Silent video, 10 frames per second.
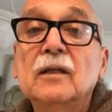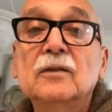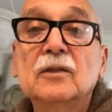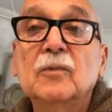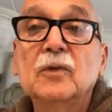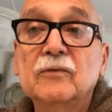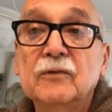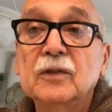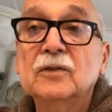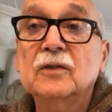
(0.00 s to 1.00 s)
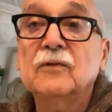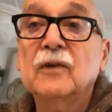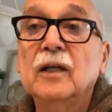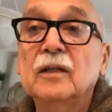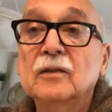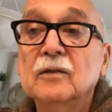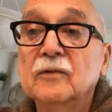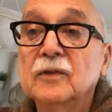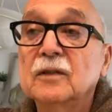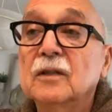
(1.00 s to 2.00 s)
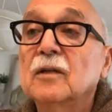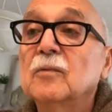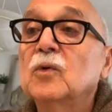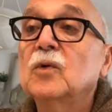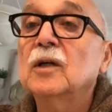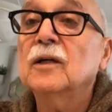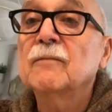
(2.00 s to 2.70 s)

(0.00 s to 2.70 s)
some of the fiercest fighting of the Vietnam War